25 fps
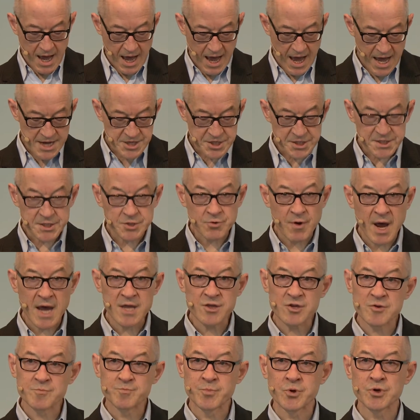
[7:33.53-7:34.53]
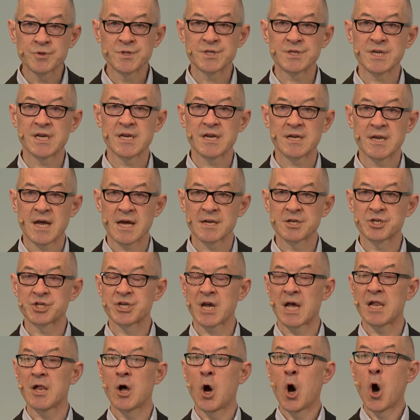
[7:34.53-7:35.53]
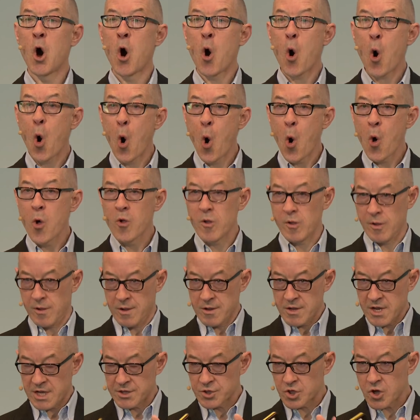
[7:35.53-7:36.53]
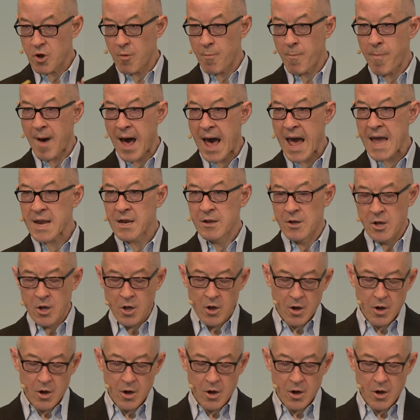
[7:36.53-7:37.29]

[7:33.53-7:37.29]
I just tried to put in a nutshell all and compile